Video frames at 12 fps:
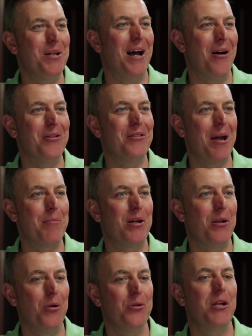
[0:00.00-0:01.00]
now and the time we
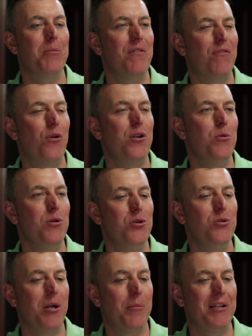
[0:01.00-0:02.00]
close. And before you would
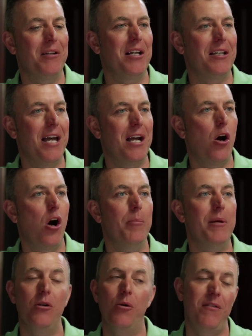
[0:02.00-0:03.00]
do something like that, call
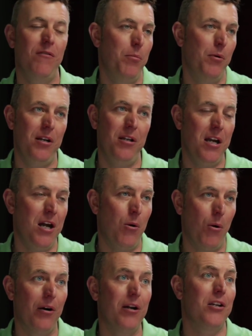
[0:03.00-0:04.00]
me. Don't even put in the
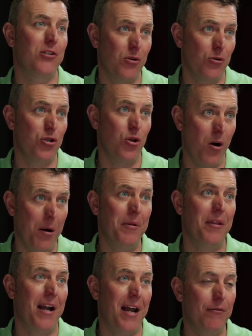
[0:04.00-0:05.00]
inquiry because it'll show up
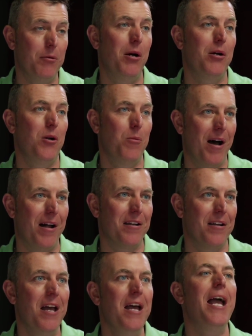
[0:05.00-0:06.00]
and then I have to bug you about
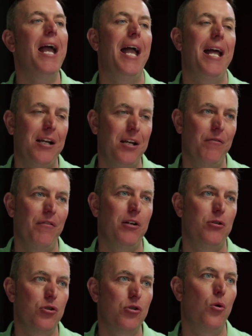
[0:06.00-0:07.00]
it. And it can
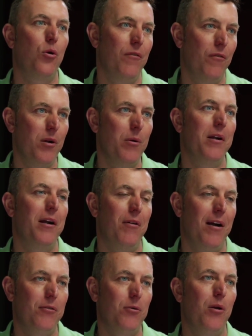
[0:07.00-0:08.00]
affect your score if we would ever
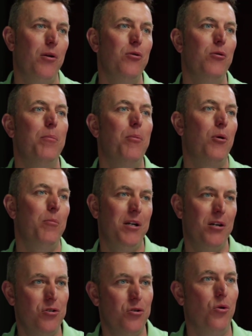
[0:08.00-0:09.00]
have to run a new report
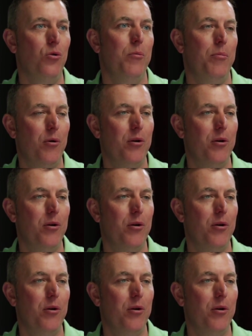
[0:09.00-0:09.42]
because your old report